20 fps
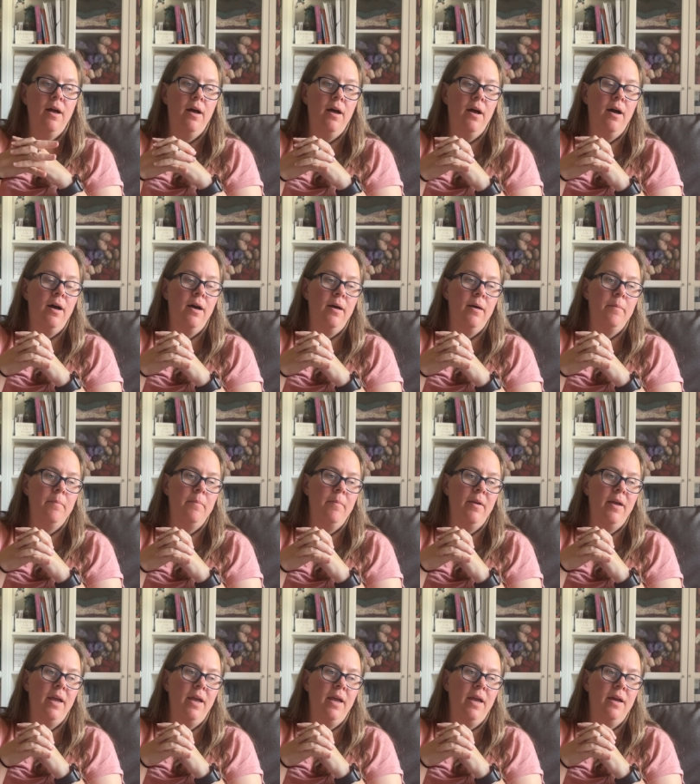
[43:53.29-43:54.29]
um,
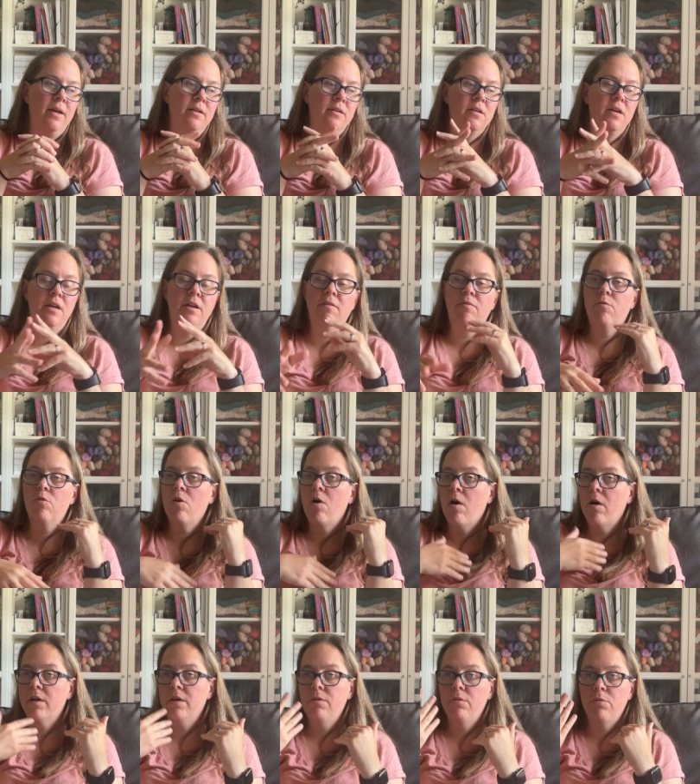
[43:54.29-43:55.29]
and kind of
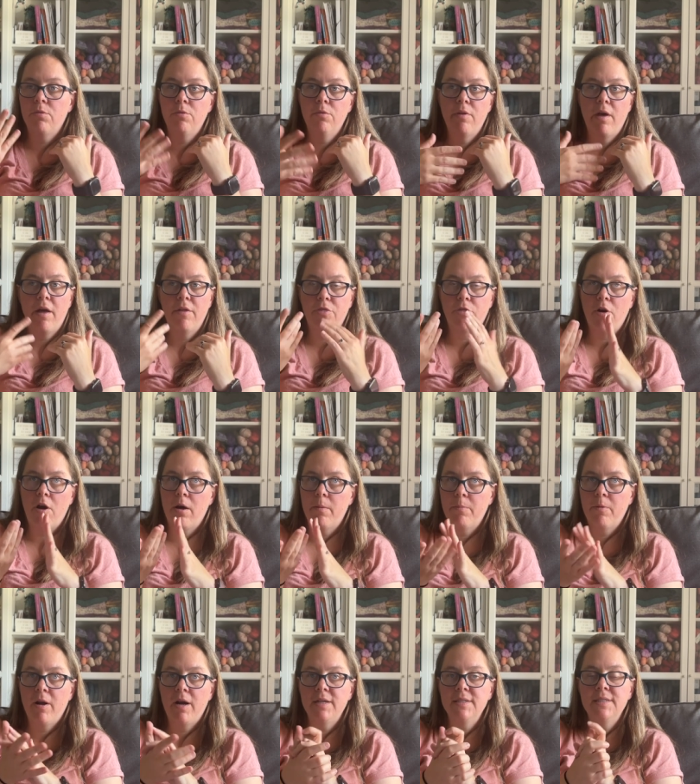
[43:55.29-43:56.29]
talk you through that thought
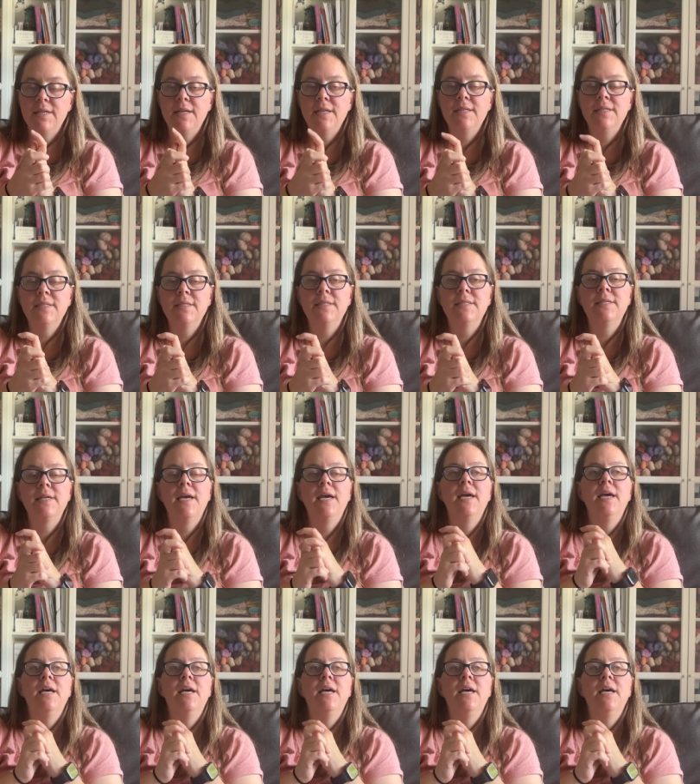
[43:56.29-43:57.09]
process.